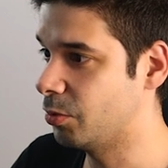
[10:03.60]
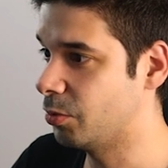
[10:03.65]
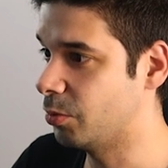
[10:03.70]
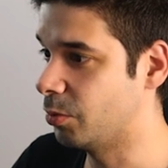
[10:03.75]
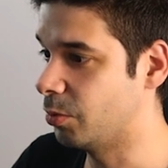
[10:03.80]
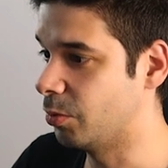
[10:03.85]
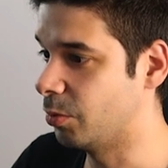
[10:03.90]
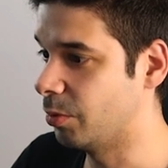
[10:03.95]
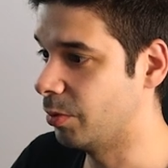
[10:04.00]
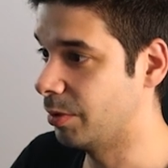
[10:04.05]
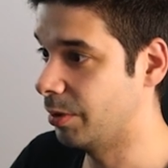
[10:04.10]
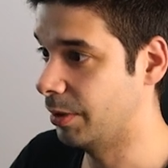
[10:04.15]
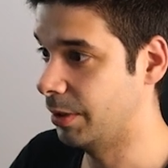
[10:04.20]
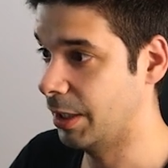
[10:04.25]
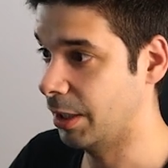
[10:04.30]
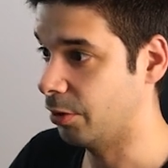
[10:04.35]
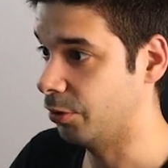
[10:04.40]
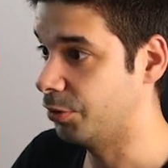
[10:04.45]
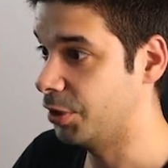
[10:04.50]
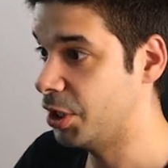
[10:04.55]
to
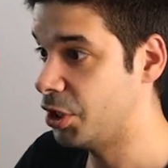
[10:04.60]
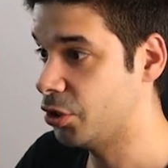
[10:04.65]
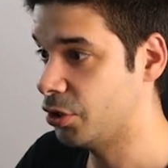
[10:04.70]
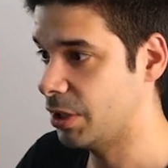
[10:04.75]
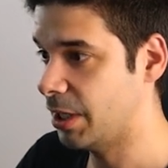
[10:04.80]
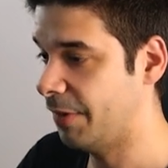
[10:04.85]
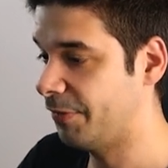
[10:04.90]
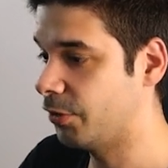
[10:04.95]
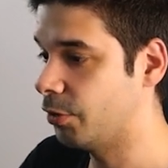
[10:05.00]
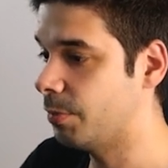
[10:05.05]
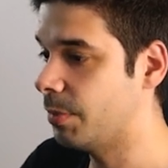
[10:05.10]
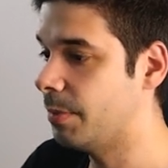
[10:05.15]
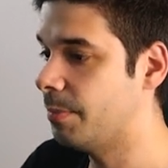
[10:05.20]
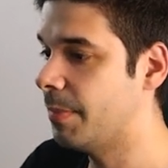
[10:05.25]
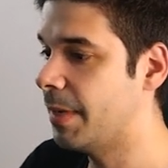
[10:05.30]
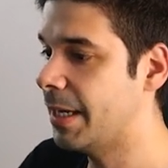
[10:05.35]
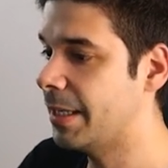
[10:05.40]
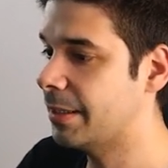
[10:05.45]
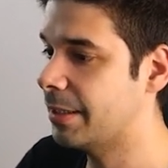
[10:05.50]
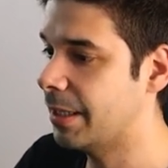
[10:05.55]
the conditions have to be
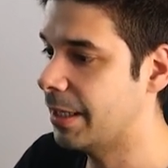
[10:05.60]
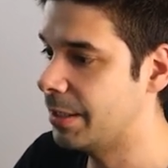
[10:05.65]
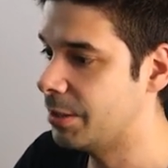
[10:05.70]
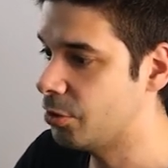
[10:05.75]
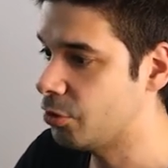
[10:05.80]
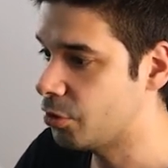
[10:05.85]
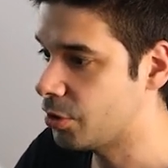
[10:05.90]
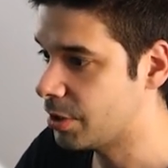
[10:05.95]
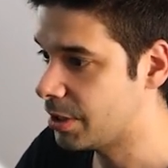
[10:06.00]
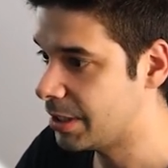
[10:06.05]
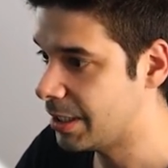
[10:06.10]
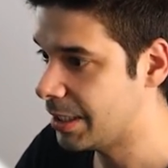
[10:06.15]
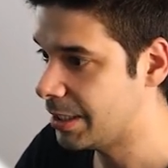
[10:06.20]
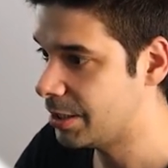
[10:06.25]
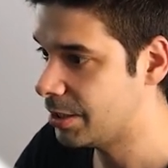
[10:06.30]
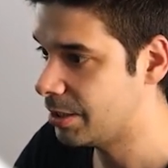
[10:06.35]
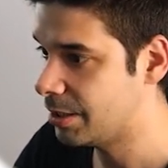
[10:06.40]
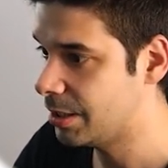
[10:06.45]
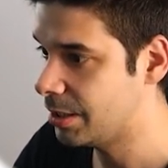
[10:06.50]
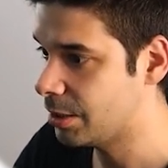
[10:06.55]
met and just
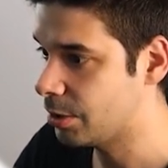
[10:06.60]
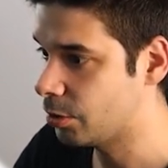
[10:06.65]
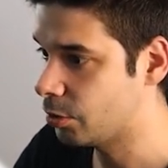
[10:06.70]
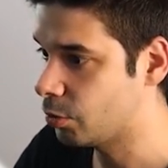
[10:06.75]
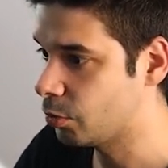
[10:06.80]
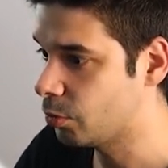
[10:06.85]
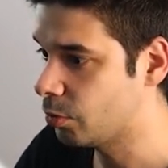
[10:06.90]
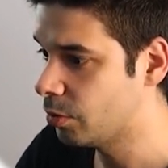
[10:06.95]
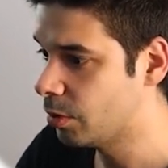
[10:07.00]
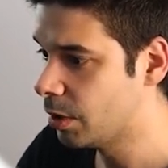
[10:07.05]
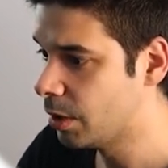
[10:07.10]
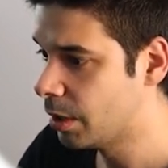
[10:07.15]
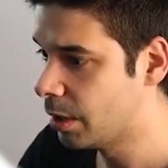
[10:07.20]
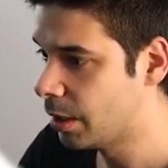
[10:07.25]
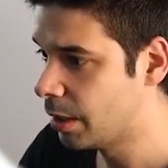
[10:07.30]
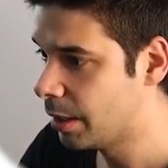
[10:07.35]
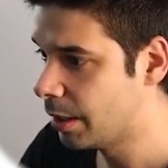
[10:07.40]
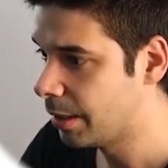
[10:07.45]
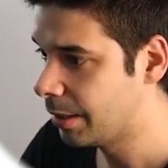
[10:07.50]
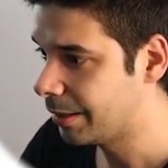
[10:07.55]
change this to
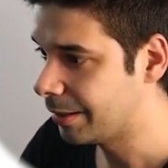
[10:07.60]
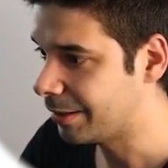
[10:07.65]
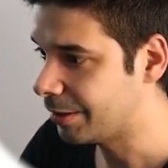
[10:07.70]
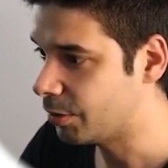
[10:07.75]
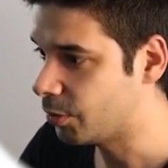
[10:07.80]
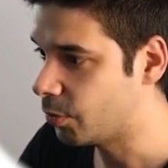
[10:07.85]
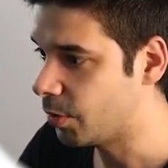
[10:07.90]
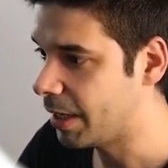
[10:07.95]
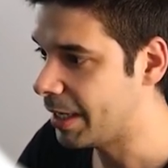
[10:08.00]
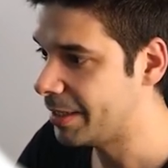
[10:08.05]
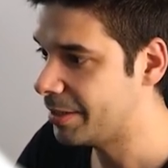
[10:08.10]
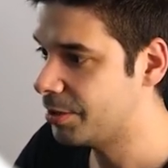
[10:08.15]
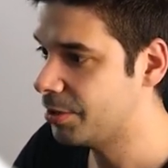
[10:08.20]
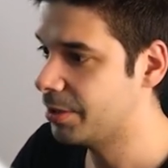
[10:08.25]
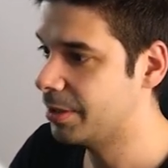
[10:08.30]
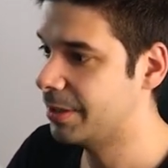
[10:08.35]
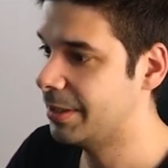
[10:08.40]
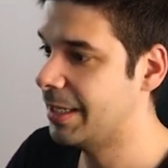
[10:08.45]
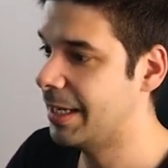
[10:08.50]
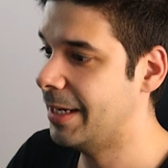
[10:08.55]

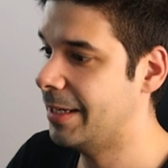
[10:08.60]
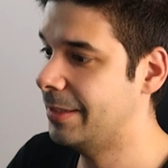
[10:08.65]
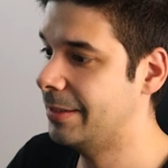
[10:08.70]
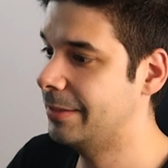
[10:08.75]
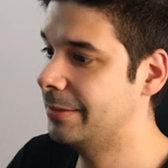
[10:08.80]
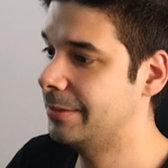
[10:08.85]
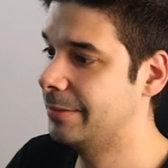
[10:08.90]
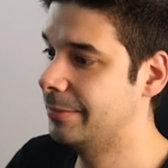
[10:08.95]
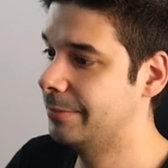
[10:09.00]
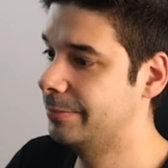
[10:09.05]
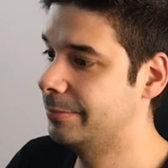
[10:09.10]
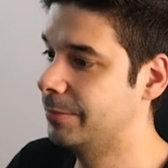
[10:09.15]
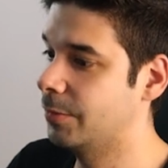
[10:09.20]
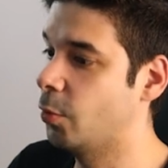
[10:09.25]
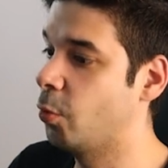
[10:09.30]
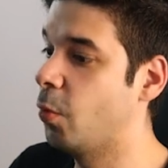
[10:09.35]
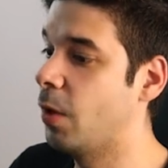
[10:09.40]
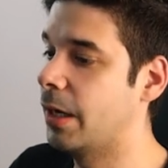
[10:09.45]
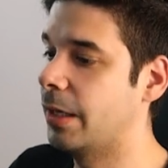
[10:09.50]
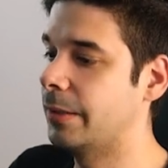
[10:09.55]
greater than
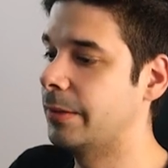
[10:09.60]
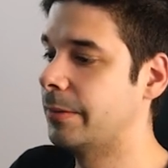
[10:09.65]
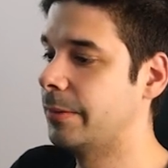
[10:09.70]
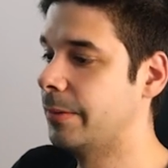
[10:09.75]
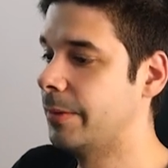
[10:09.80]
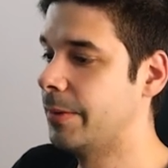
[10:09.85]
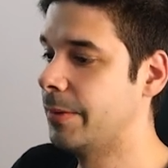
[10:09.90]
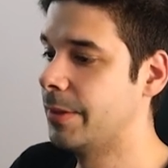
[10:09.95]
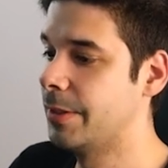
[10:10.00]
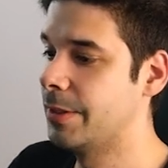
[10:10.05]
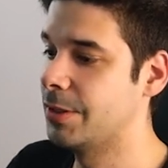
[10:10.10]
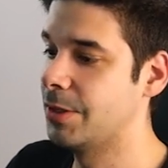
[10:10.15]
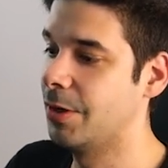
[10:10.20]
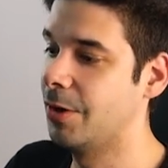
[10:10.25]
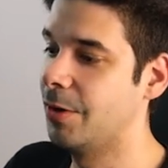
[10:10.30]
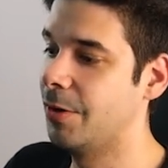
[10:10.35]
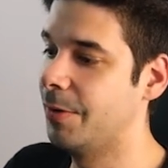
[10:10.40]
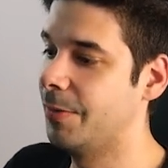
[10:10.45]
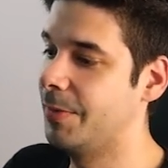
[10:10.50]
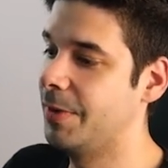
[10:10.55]
one.
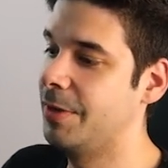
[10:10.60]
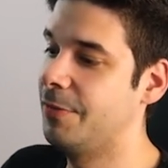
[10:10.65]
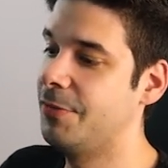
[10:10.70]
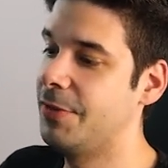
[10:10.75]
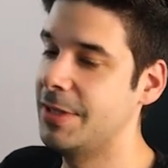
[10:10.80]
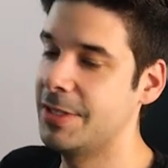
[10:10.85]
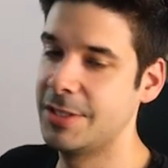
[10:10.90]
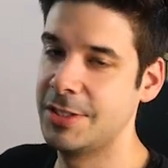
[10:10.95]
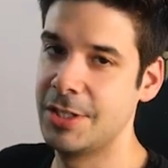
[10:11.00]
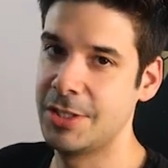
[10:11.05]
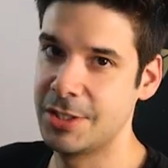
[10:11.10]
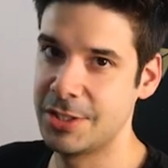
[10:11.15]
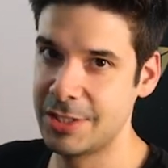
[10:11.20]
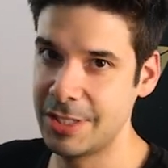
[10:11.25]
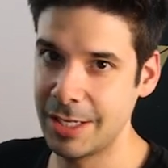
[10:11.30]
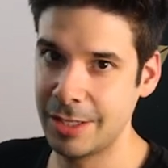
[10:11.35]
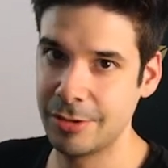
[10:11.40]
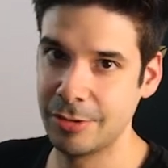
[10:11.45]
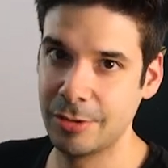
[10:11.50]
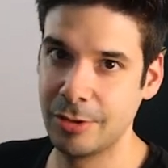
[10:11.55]
So if it's their
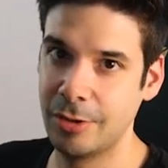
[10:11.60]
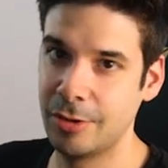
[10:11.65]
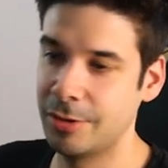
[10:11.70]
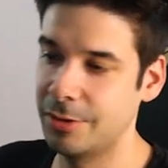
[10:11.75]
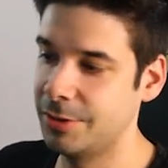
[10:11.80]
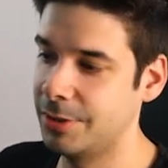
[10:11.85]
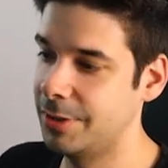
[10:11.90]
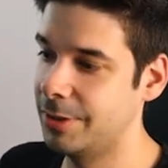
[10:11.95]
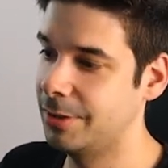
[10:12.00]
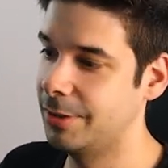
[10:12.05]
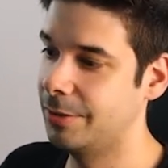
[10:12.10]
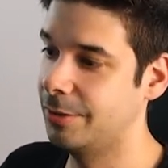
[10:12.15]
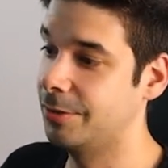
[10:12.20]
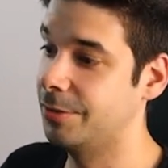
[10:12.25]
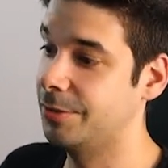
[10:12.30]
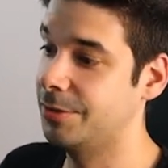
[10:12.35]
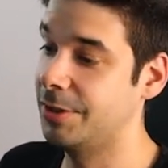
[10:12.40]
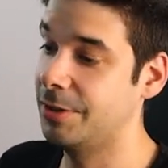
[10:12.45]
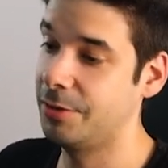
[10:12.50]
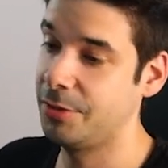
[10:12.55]
second order
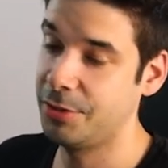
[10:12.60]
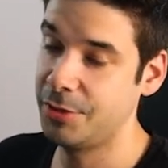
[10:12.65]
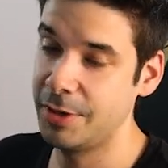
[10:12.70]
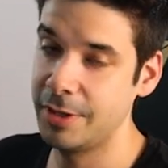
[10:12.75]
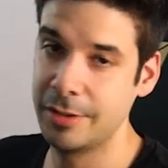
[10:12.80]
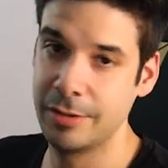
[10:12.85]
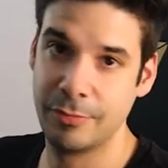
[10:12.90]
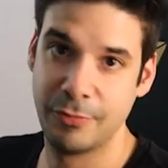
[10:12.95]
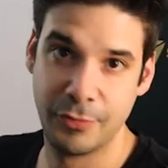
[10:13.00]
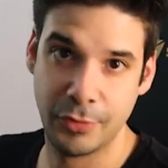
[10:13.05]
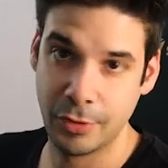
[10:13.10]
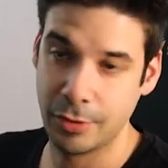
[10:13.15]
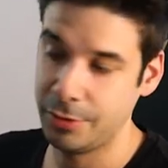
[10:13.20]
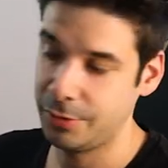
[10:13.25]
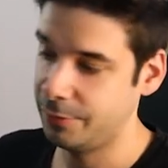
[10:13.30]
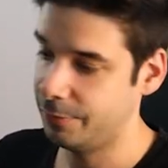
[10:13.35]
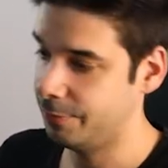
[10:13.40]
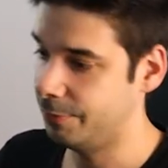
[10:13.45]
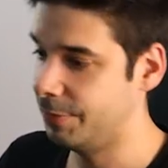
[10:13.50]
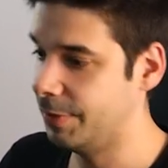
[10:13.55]
or their third,
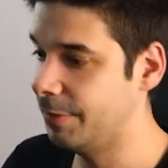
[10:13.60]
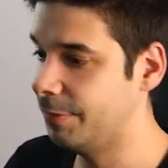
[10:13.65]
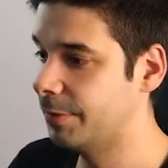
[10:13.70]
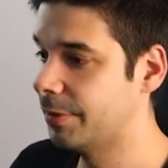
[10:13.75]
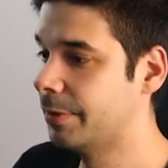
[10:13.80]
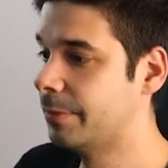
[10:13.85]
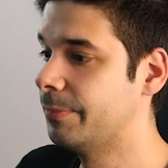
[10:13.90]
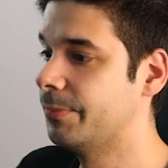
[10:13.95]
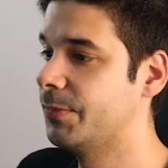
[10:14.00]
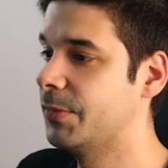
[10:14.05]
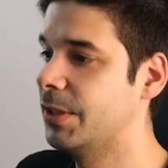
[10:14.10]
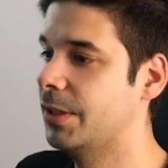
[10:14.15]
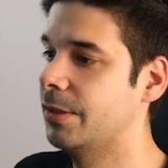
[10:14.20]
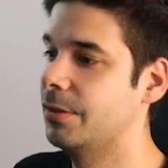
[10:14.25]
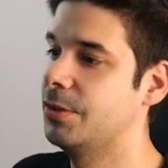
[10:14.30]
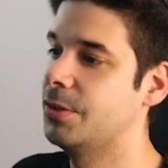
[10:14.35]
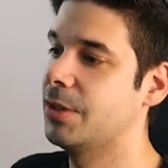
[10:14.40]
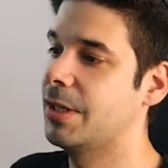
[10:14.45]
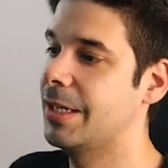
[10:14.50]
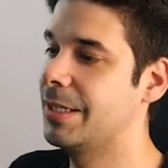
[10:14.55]
fourth, fifth, you know,
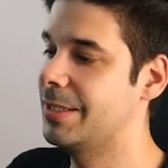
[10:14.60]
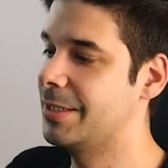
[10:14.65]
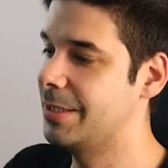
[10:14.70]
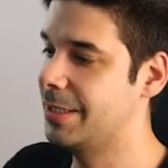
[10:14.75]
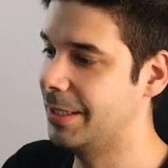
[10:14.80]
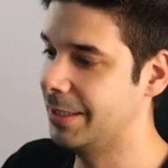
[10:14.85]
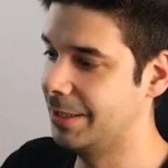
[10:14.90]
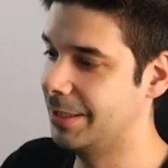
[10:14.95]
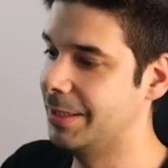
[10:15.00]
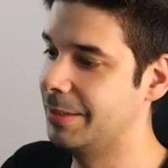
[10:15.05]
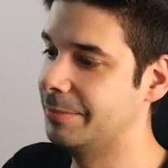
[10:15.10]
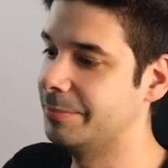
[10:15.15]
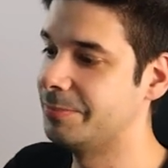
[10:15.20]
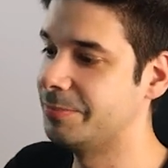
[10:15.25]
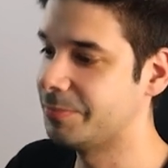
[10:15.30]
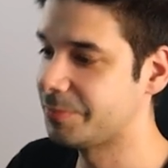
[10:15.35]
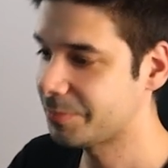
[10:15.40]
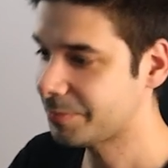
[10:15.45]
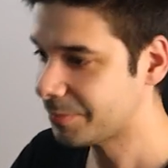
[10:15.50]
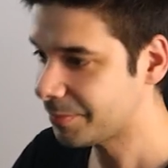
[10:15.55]
you can send
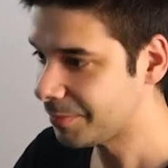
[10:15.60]
them